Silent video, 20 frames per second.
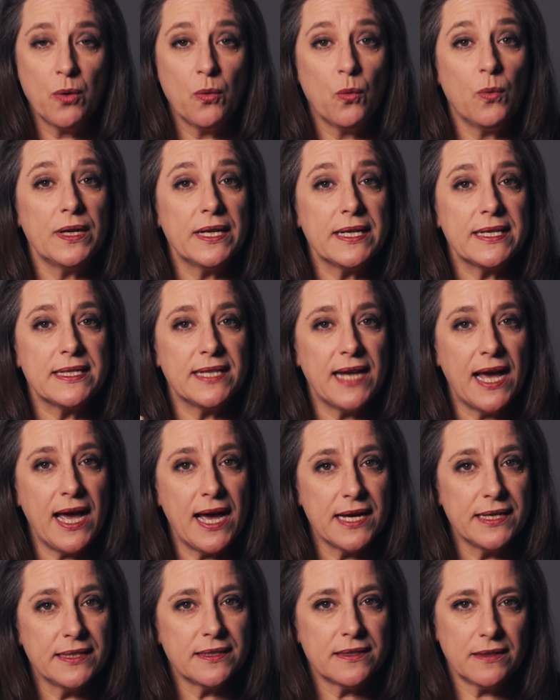What it
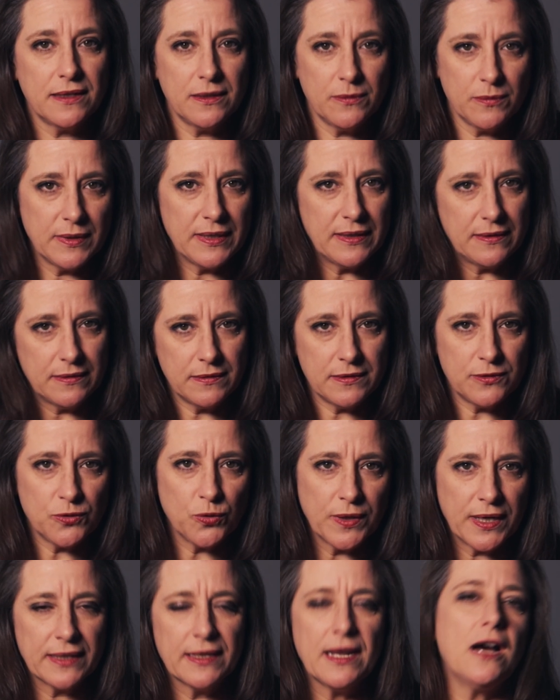does, and
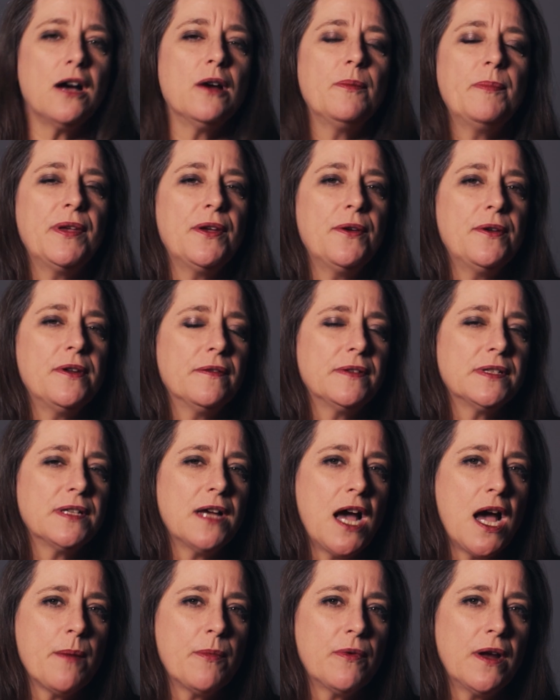talking now a period of
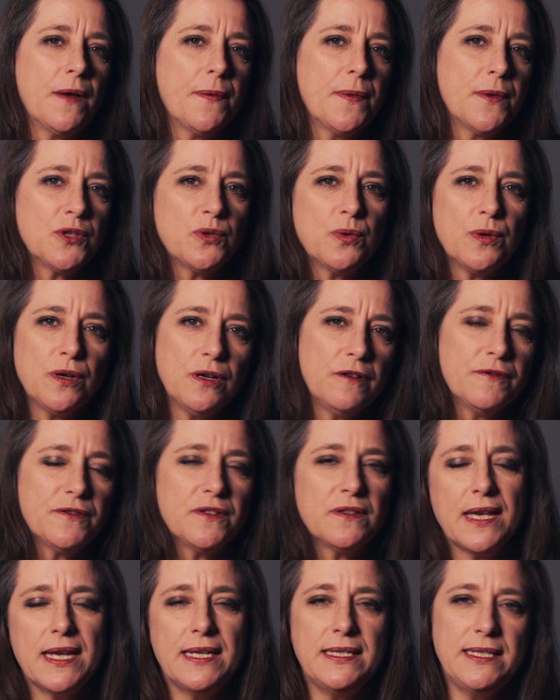time around the 12th to
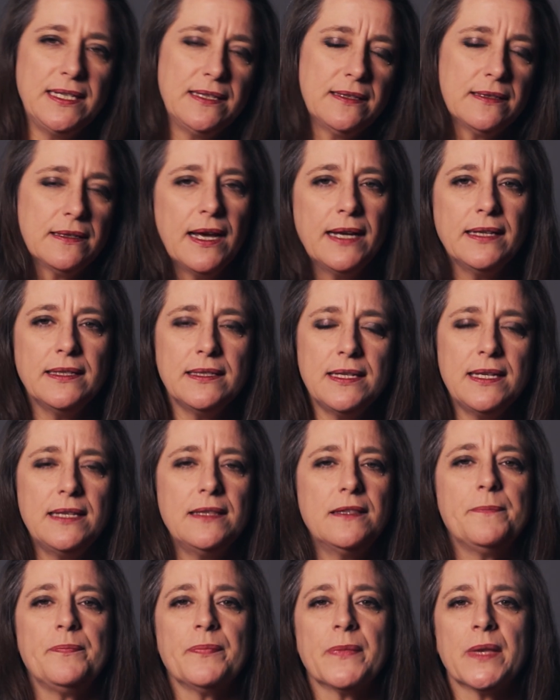the 18th, 19th,
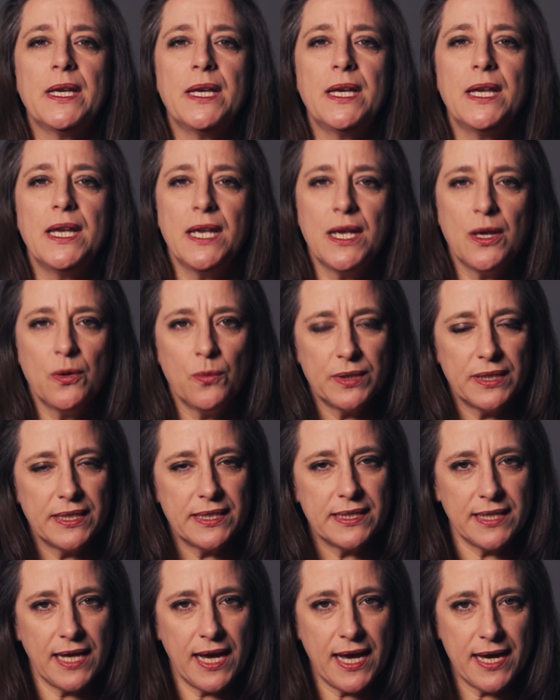what
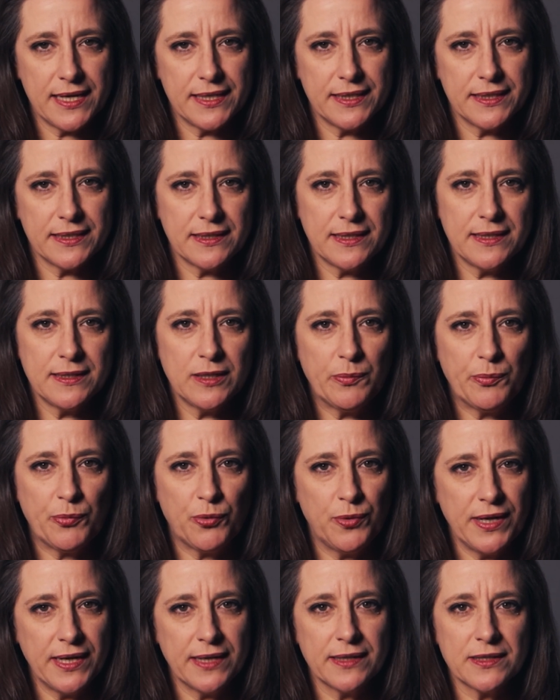it does is it
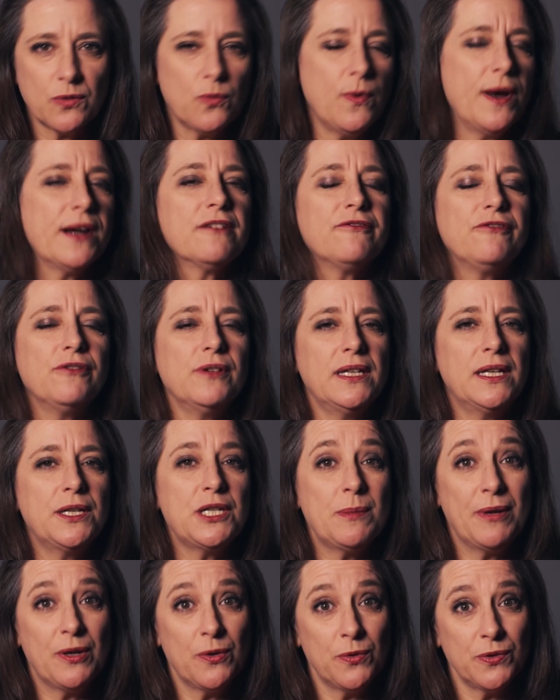brings wonderful
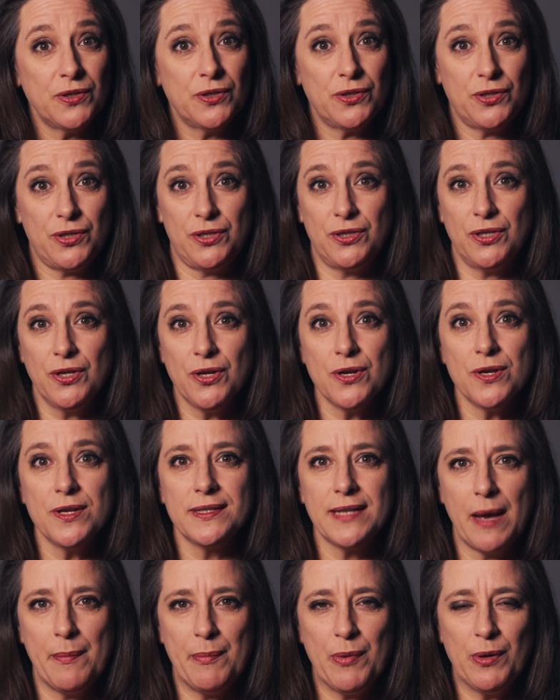energy, but it also stirs
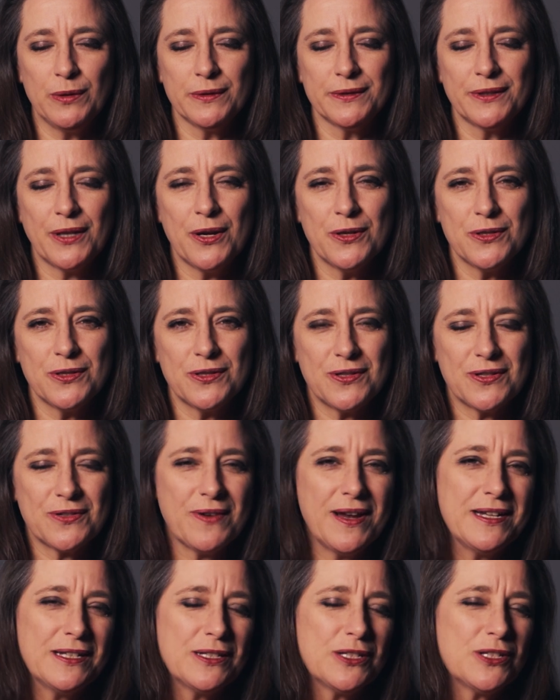up old ghosts,
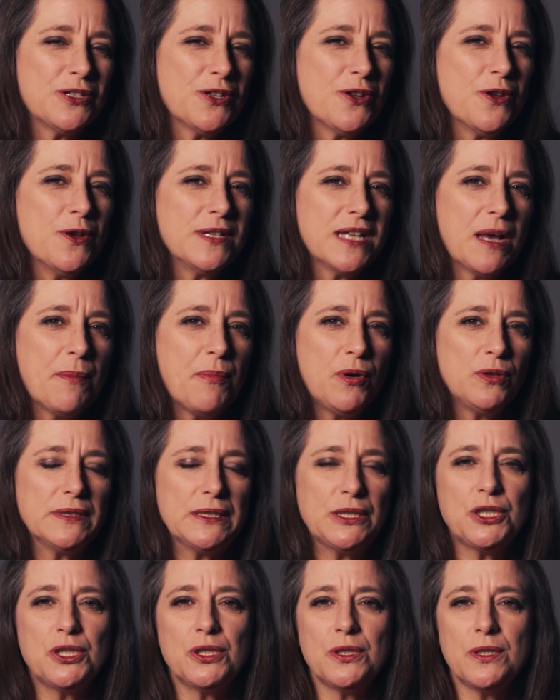right? It stirs up old
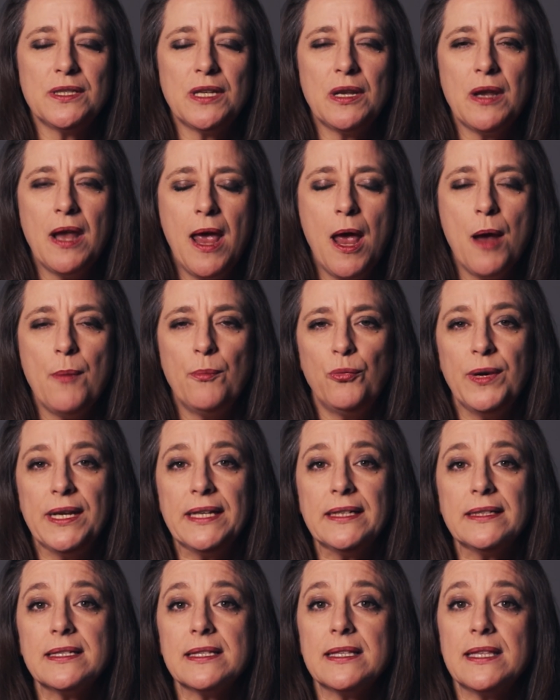issues. It
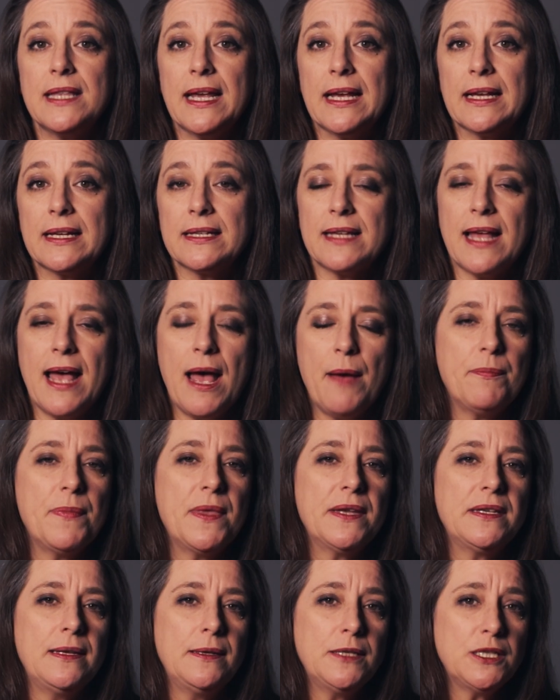brings things up
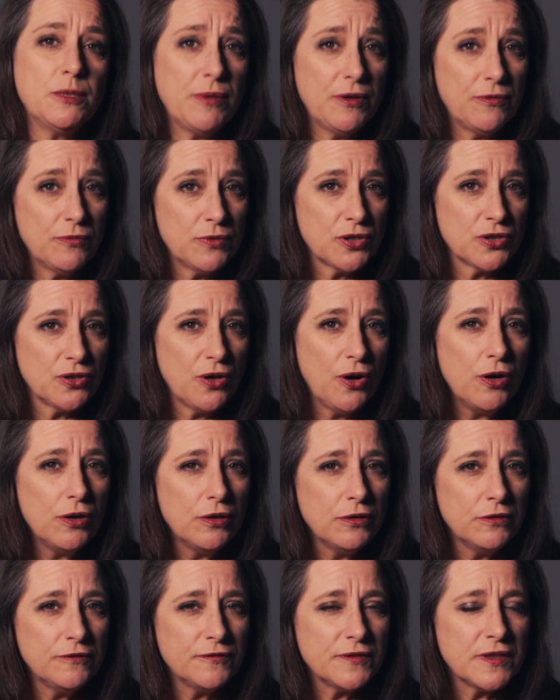that need to be
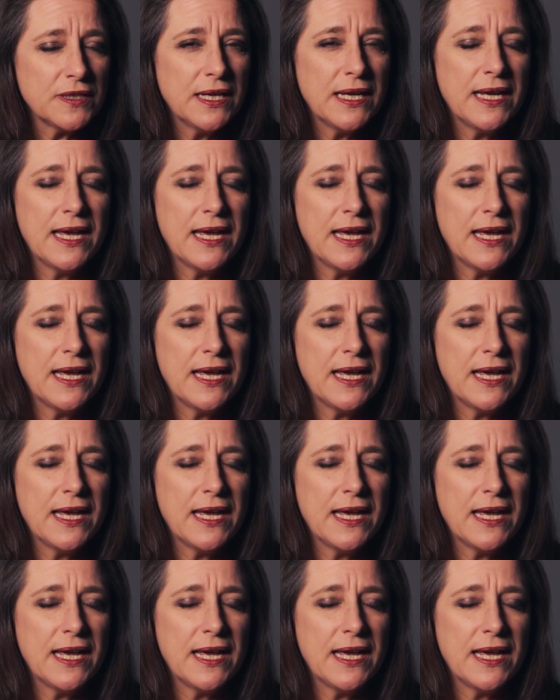resolved.